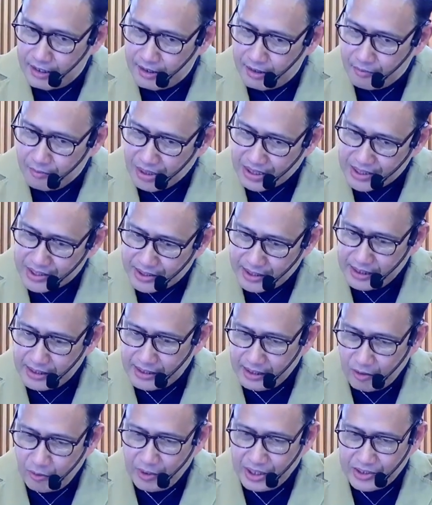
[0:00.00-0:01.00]
But still,
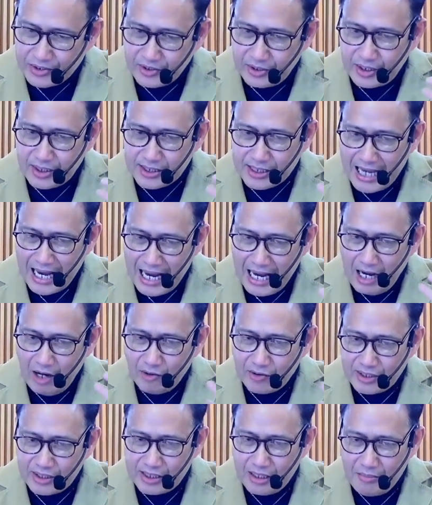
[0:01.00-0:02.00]
the question is,
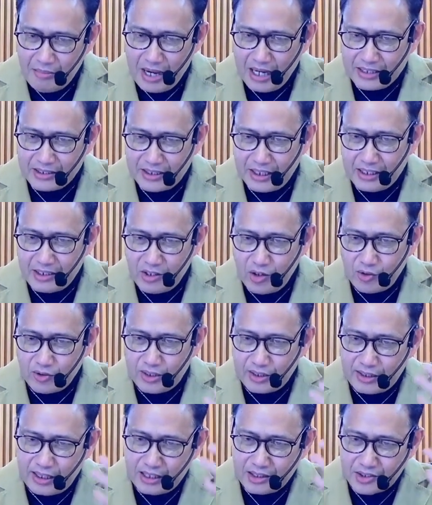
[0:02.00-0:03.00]
how did the Magi know
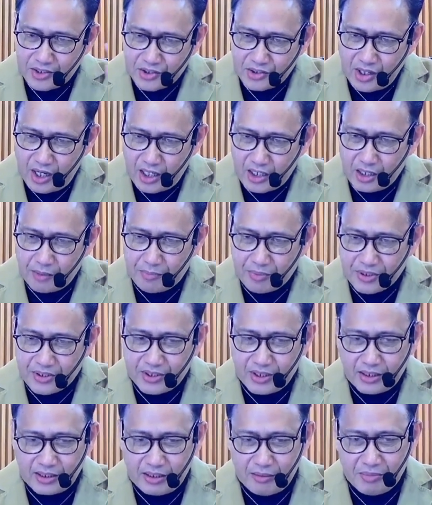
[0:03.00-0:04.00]
that that star
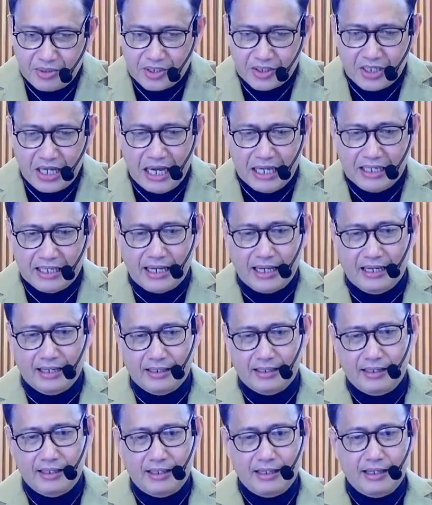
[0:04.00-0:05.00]
represents the Messiah?
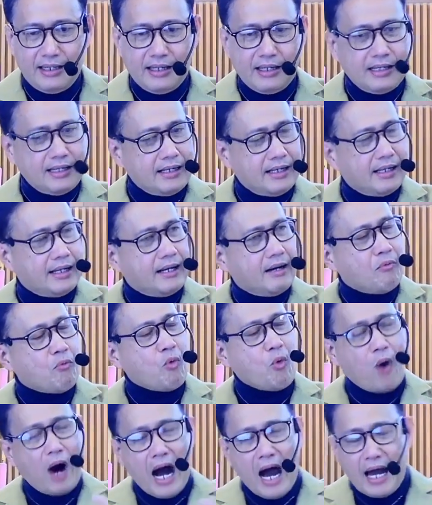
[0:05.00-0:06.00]

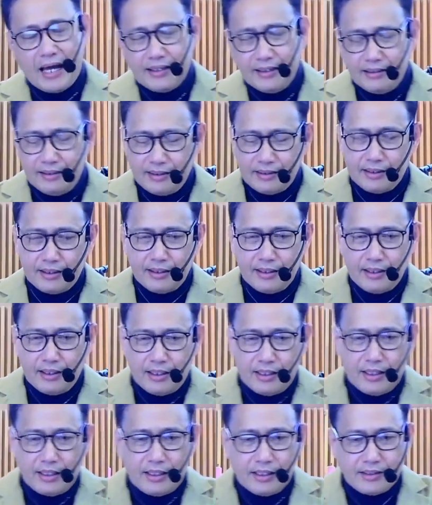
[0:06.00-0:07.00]
One,
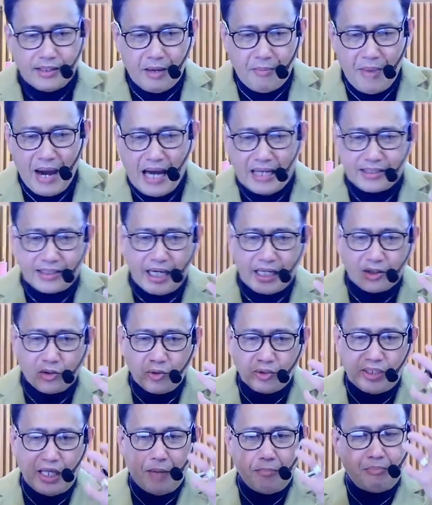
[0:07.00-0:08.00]
the Magi
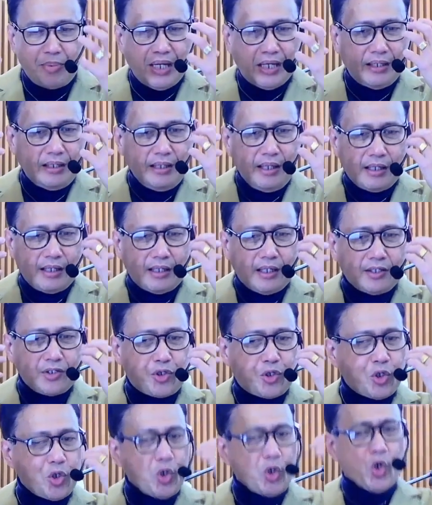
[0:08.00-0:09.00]
could have been
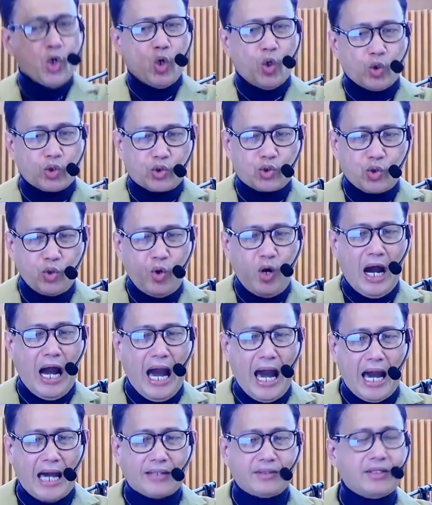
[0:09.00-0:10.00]
Jews who
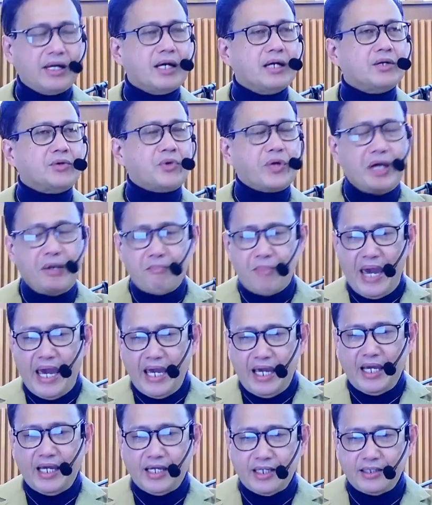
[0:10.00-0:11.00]
had
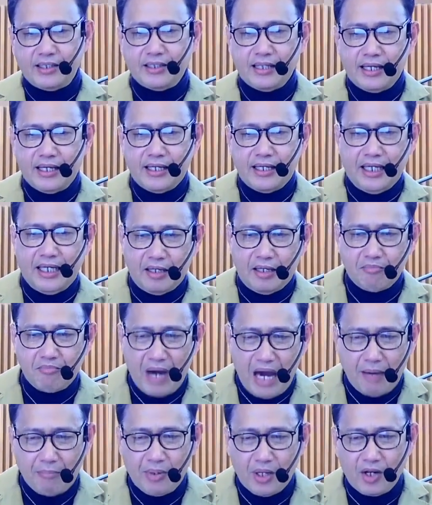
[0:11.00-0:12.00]
remained in
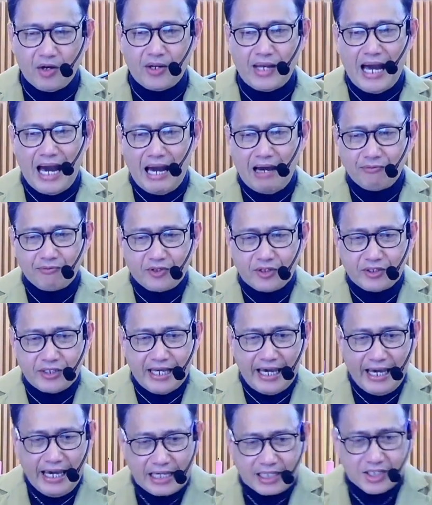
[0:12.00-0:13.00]
Babylon after
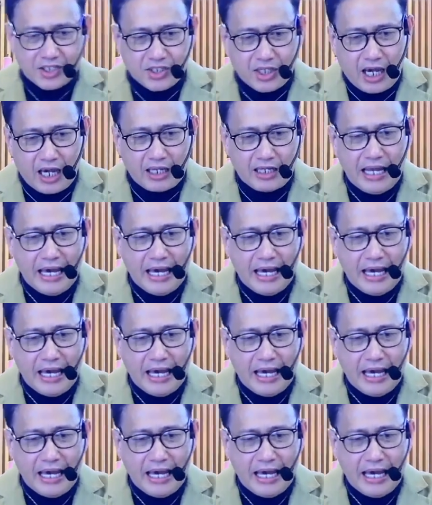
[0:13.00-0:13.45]
the exile